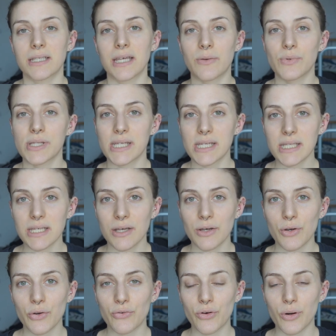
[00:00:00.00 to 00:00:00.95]
That was it
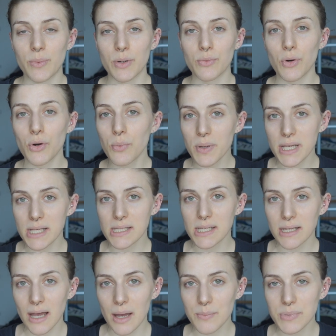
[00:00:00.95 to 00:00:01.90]
for my Rook
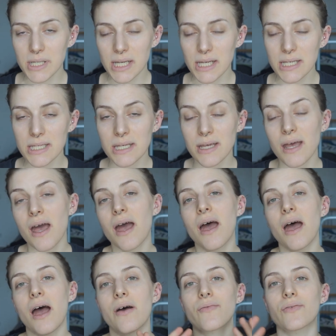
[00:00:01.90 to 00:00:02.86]
piercing update.
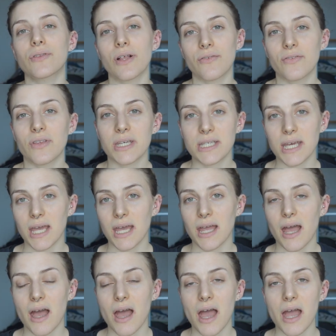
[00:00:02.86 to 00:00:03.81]
Have a lovely
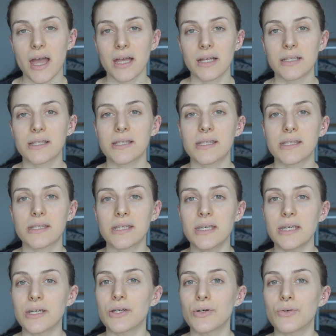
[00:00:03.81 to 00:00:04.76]
day and
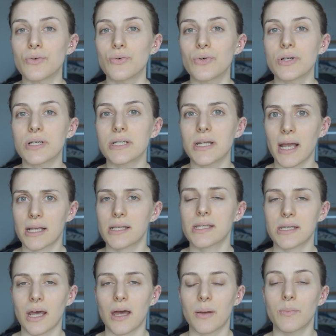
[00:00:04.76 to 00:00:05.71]
see you
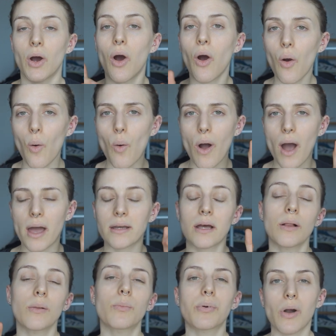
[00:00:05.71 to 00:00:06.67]
next time. Oh,
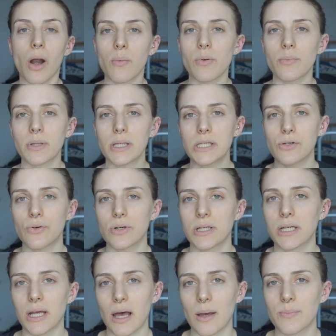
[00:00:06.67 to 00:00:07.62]
and I'll probably do
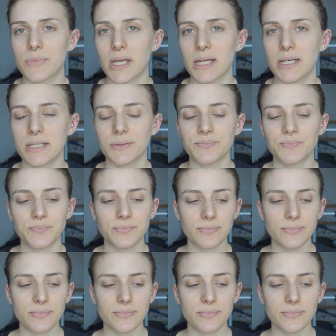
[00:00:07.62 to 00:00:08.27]
another update.